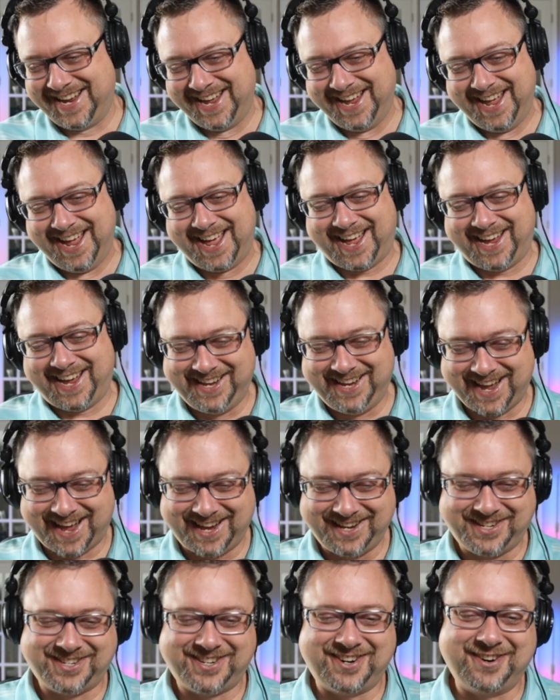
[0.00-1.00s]
And I
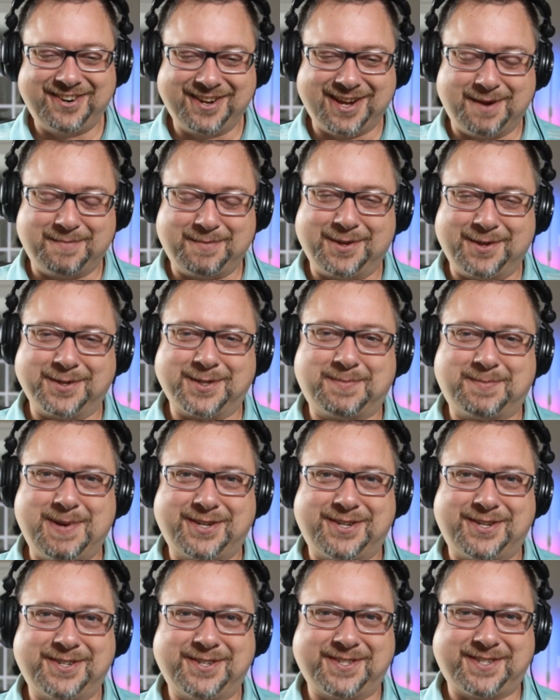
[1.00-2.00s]
shared a couple of those pictures